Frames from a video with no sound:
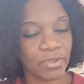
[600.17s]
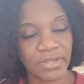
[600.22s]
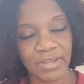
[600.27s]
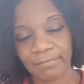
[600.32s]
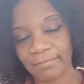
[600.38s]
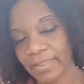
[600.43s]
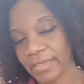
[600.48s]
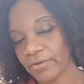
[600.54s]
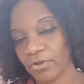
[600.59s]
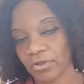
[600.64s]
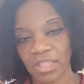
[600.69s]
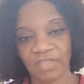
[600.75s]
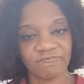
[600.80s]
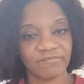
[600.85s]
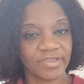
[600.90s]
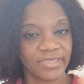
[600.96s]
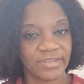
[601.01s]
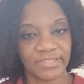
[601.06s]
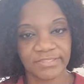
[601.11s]
I'm like, okay, if I
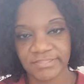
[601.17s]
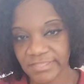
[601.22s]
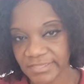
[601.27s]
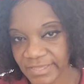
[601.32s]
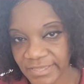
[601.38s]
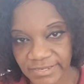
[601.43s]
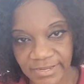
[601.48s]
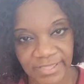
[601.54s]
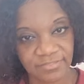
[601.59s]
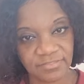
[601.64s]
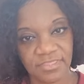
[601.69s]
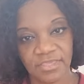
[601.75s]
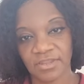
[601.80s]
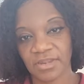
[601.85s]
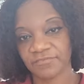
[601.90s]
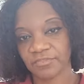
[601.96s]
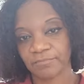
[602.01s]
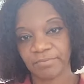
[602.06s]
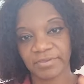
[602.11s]
get a ticket, it's taking off
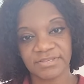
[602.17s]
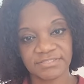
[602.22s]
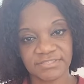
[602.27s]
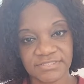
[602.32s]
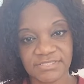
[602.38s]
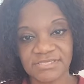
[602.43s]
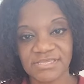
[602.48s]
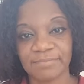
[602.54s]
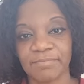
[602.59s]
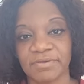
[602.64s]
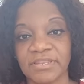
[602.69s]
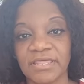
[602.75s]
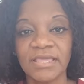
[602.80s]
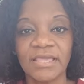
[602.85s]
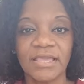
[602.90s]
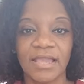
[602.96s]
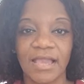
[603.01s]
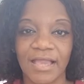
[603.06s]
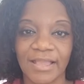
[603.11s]
to pay the ticket, but
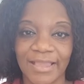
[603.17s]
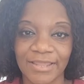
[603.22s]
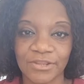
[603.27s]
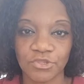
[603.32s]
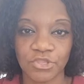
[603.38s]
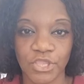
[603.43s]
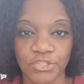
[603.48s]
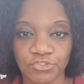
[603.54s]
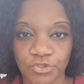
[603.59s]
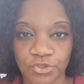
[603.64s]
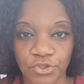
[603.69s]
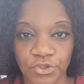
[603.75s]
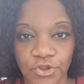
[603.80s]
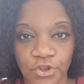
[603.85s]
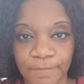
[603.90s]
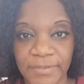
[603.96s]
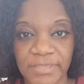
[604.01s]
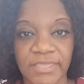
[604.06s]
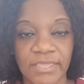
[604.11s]
I gotta get to her
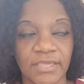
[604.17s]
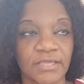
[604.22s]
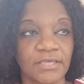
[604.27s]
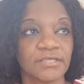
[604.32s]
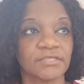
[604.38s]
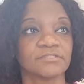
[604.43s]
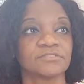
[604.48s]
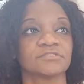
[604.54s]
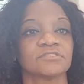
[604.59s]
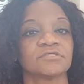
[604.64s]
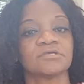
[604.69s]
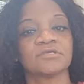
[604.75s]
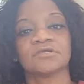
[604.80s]
because